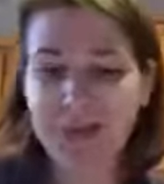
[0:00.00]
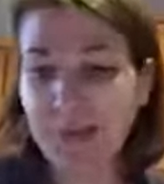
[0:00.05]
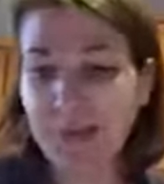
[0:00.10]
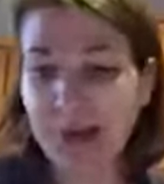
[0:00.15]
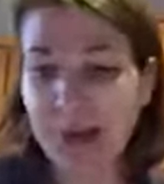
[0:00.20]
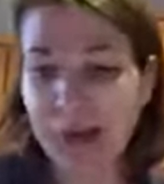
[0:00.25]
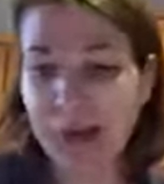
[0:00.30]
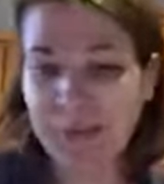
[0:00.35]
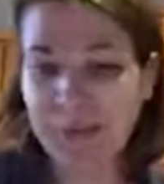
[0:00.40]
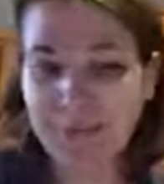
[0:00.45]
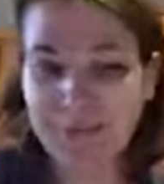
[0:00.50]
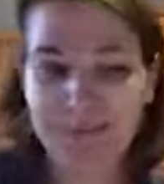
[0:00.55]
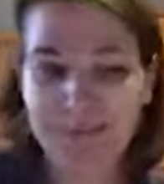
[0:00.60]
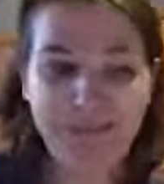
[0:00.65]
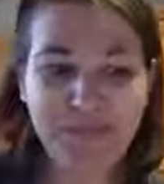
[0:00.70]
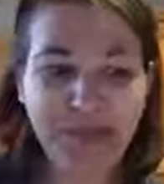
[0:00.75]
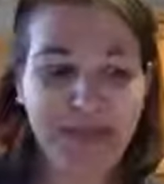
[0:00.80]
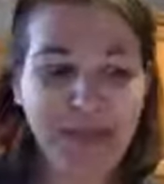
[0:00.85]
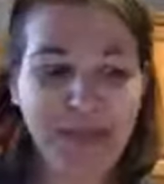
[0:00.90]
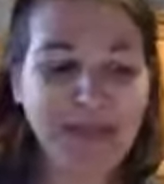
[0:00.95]
here we are.
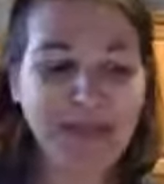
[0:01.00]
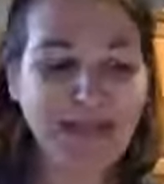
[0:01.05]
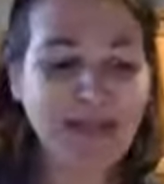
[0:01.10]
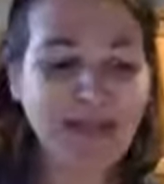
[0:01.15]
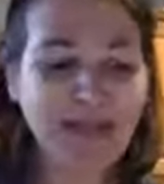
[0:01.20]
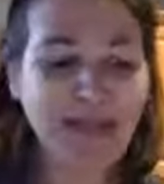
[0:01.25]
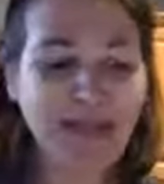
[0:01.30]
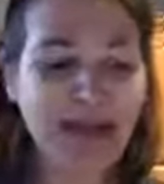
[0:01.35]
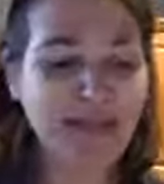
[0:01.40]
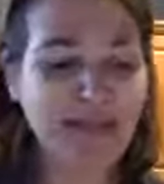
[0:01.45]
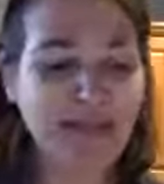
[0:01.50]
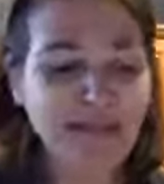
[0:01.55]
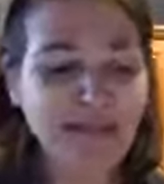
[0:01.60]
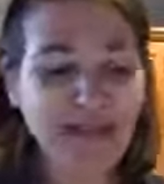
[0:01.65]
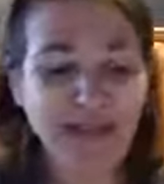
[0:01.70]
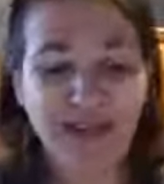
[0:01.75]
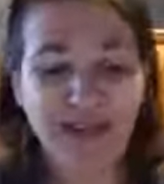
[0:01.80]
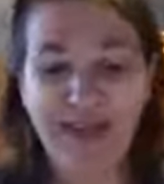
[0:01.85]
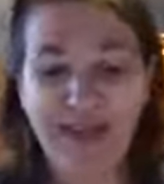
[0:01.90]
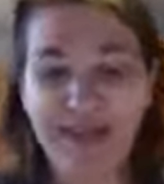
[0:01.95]
I
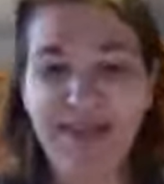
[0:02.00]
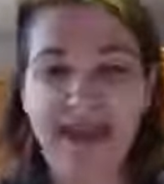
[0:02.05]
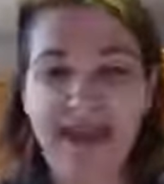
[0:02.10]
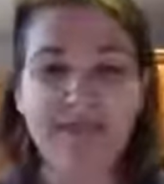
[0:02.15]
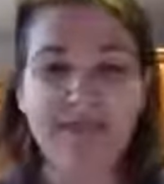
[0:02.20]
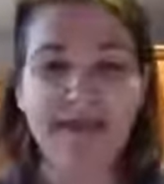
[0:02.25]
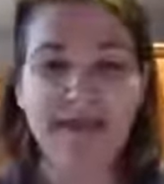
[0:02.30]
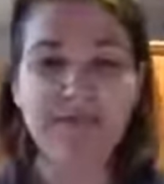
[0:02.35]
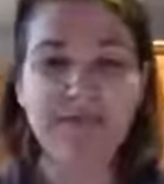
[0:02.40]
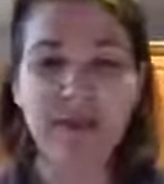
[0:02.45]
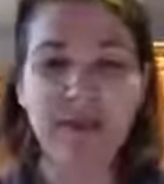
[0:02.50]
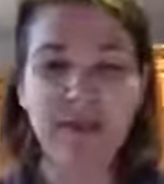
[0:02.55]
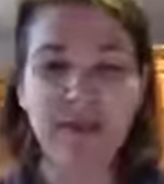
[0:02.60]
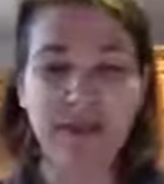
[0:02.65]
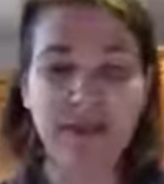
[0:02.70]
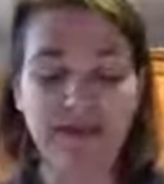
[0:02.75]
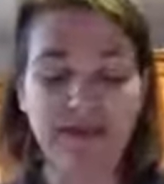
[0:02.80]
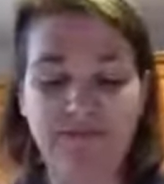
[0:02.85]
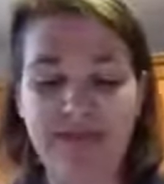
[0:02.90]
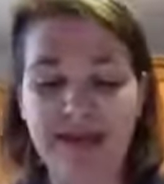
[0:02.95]
felt like that recipe
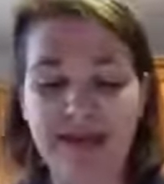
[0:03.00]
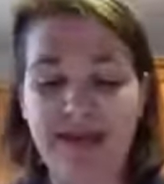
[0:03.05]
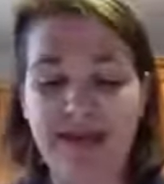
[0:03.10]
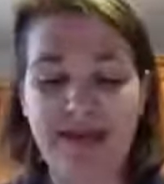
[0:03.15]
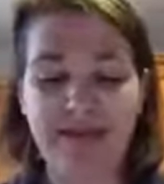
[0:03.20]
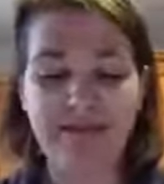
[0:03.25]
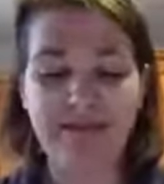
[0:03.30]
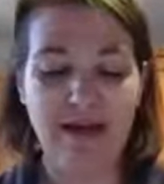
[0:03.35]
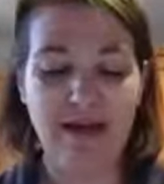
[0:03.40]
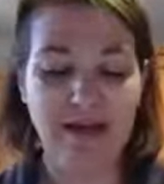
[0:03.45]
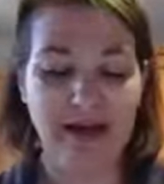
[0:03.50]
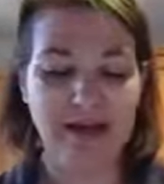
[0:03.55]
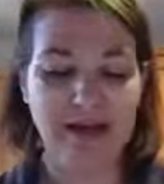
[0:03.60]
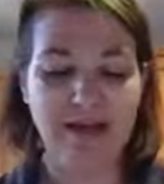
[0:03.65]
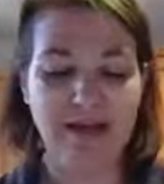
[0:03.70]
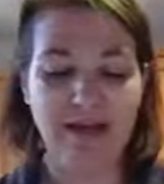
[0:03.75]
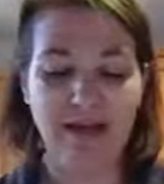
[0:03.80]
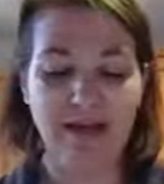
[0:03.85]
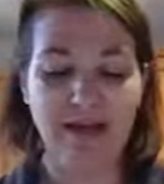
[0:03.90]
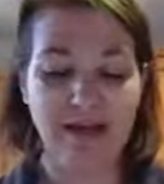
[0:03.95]
would give me a
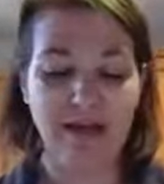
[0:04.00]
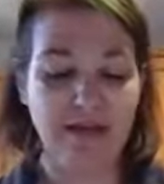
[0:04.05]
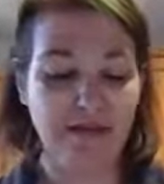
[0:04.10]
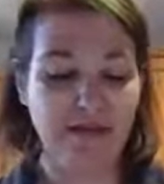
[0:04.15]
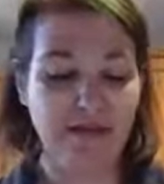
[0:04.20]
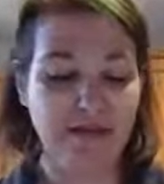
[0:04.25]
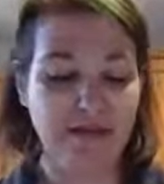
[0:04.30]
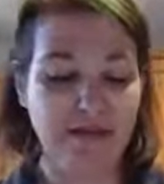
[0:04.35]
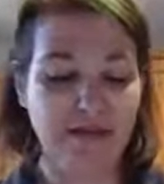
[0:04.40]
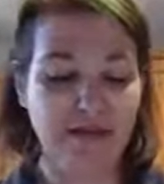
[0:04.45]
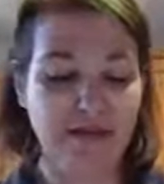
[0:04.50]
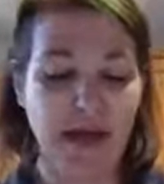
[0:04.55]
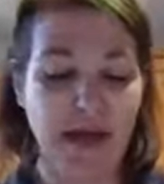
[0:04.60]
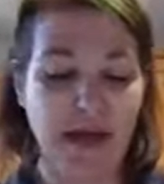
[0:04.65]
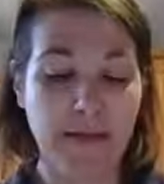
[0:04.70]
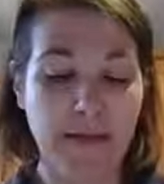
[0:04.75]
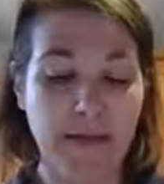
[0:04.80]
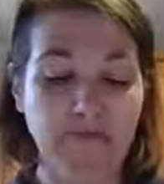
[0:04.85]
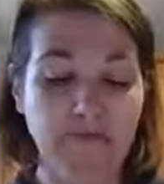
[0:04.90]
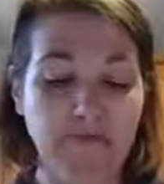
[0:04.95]
lot of
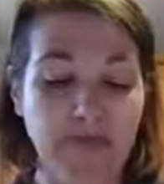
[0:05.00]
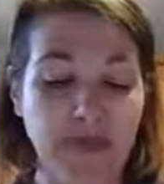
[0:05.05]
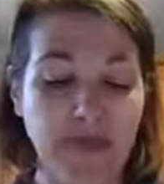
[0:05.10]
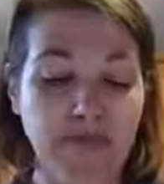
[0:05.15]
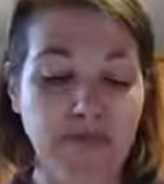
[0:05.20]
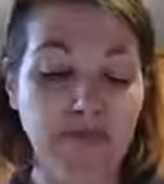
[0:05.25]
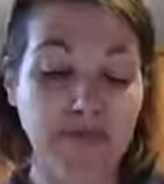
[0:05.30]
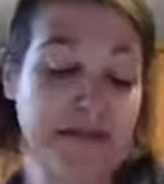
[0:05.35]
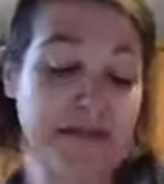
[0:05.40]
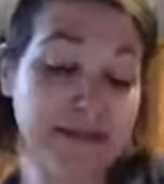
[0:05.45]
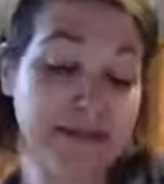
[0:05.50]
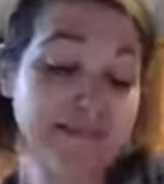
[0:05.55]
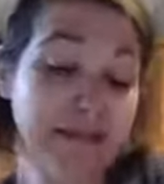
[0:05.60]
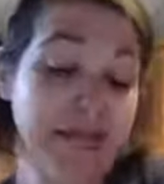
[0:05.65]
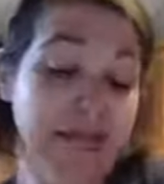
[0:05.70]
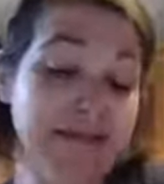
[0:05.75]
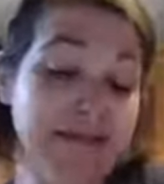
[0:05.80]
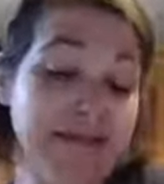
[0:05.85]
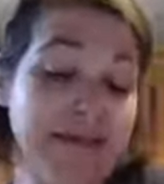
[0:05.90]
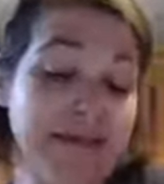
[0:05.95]

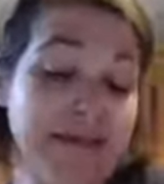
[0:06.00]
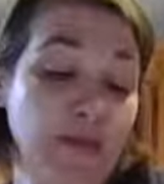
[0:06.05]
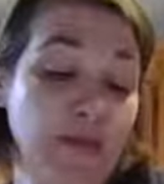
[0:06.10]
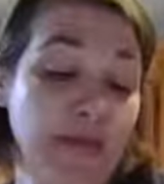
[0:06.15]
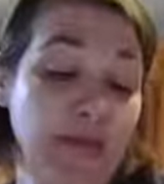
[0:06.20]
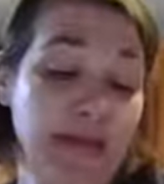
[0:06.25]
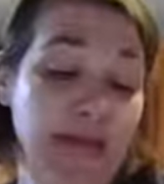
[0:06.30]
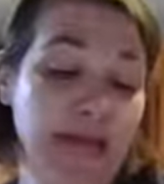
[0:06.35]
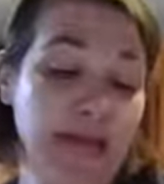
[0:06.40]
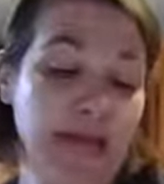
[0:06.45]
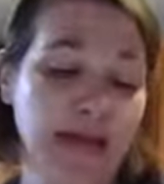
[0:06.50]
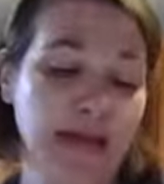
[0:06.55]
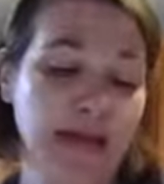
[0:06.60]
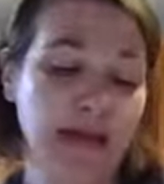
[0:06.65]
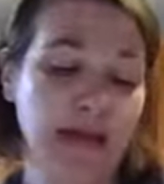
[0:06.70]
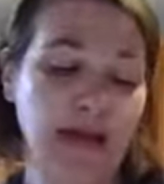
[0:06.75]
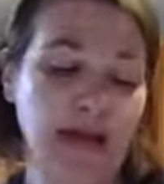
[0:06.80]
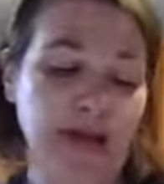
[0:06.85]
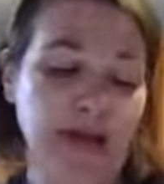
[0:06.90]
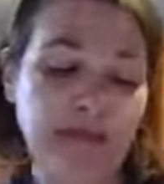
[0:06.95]
freedom and leeway
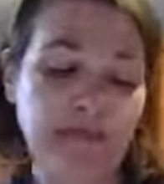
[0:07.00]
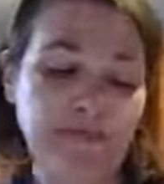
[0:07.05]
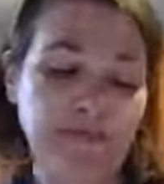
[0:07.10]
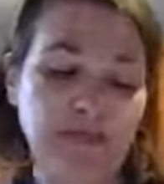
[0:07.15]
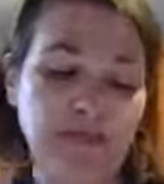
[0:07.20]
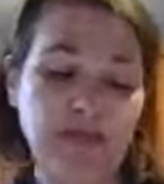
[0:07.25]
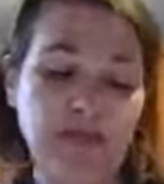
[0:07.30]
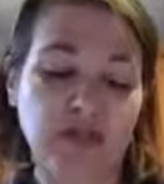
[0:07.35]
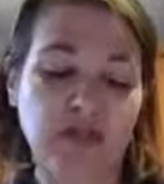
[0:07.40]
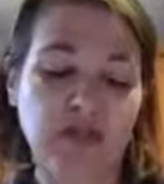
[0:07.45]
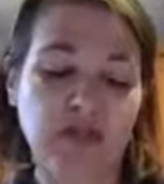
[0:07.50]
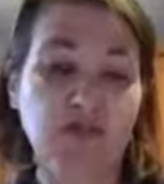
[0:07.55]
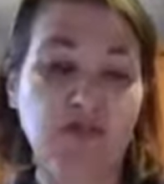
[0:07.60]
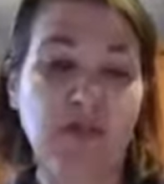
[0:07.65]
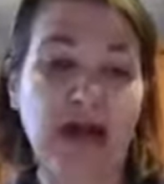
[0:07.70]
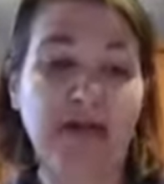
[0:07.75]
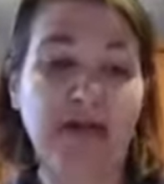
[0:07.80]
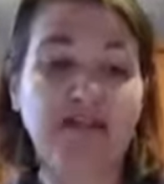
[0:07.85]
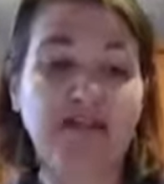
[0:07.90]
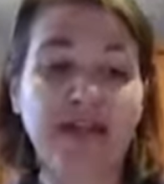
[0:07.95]
to
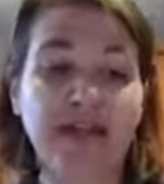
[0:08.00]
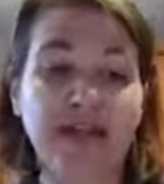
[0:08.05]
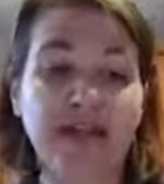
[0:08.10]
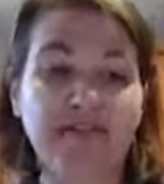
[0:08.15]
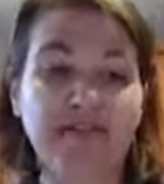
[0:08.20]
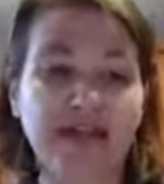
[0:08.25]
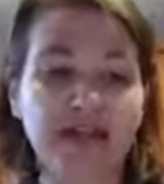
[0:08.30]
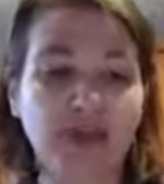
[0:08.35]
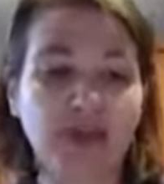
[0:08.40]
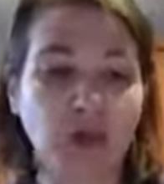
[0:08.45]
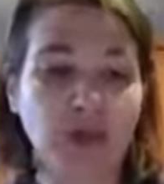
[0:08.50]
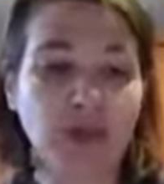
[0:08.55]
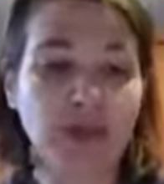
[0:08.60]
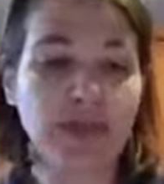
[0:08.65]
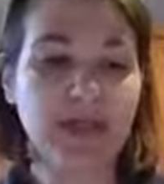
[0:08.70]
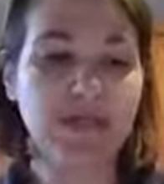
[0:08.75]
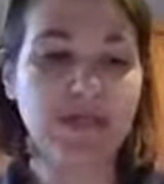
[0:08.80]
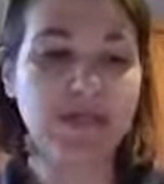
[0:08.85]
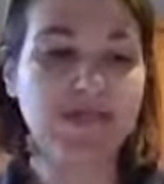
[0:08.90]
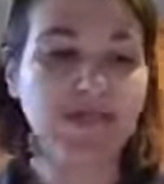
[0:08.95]
modify if I
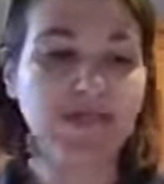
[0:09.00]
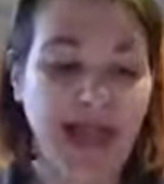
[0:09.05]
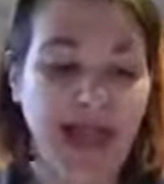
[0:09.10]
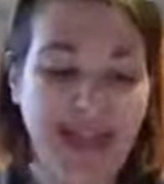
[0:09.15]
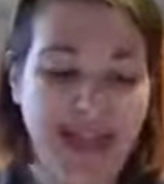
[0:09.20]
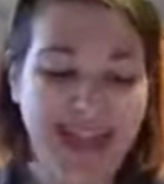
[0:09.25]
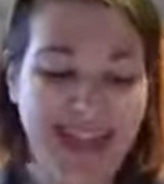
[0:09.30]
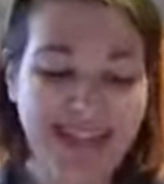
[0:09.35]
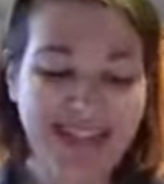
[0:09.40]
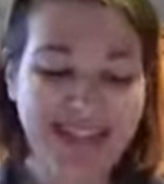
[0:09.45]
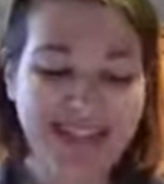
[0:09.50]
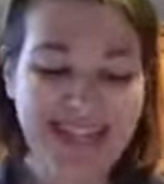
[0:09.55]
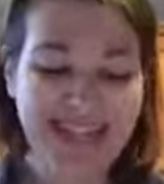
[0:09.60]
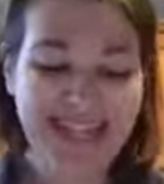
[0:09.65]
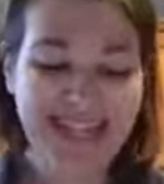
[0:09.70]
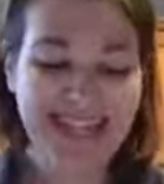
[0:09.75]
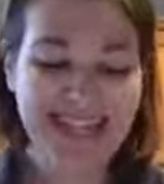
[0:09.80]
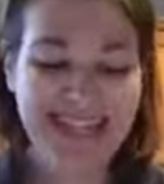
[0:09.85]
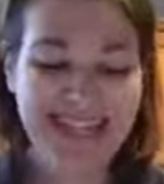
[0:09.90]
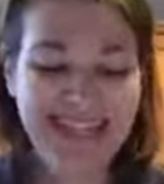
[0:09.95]
chose. Hi,
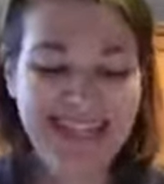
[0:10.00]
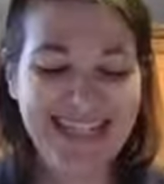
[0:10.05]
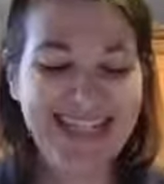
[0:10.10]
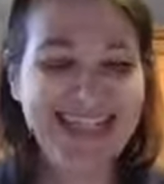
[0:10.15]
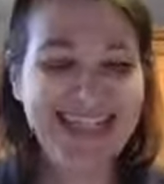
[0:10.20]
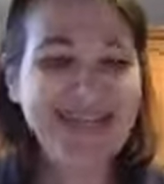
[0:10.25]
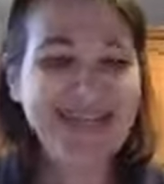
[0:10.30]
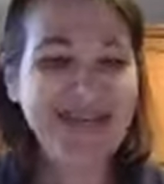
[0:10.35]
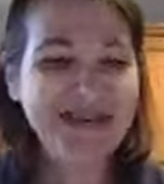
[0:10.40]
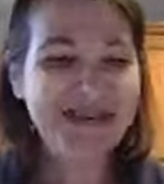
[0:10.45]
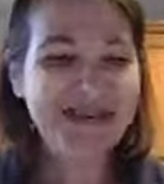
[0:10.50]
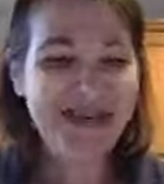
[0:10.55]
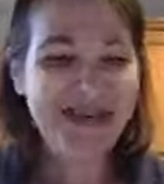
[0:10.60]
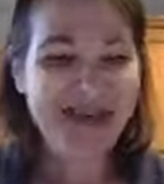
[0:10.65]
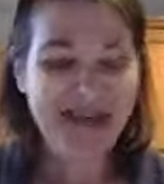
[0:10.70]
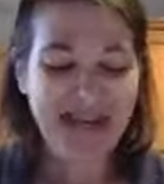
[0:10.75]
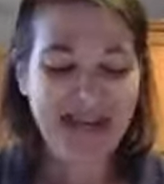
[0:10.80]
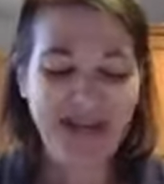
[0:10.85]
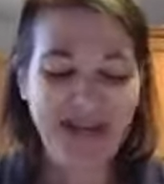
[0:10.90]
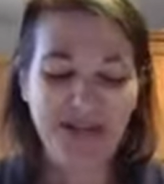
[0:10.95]
Chrissy.
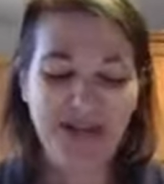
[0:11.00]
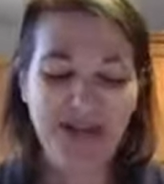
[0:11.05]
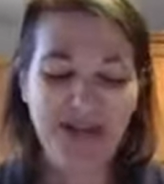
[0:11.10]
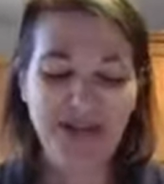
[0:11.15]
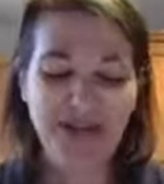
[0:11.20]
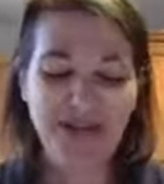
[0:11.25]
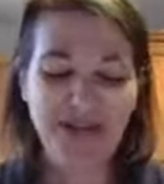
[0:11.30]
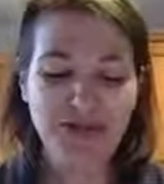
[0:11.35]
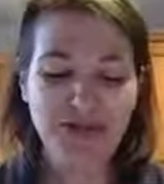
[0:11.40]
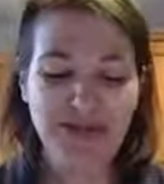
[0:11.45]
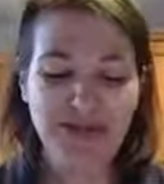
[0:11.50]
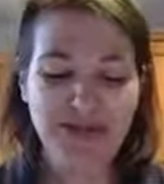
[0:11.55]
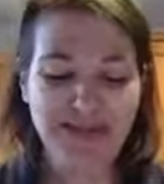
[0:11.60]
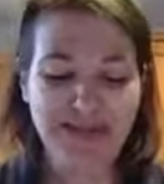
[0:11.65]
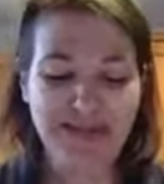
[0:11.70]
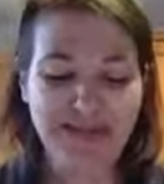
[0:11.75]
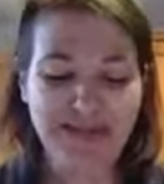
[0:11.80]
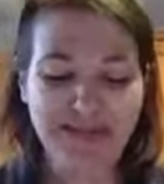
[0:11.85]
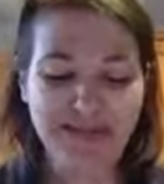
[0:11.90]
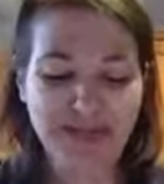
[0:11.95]
What are you
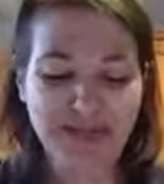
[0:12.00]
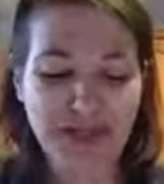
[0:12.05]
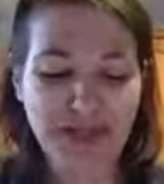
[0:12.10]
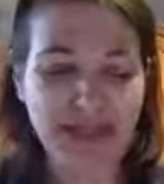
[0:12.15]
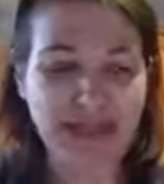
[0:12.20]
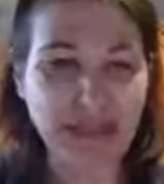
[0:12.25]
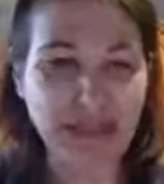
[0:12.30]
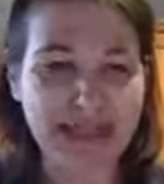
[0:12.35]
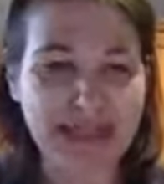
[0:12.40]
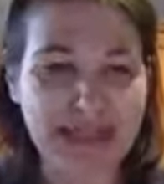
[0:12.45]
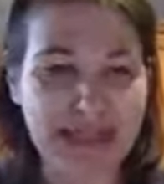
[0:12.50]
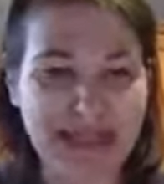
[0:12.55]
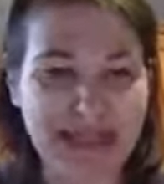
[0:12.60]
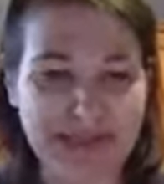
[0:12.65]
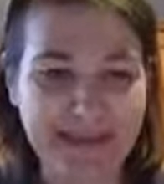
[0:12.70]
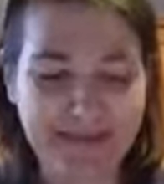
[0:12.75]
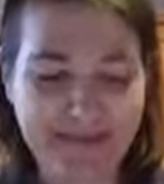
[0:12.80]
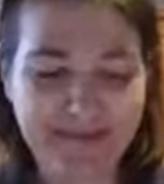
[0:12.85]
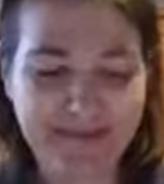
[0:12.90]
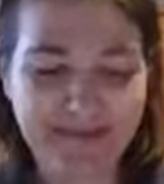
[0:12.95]
guys having for dinner
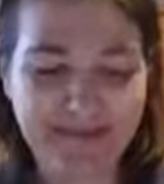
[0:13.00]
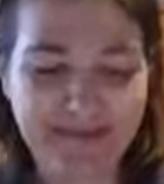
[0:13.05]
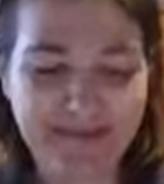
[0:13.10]
tonight?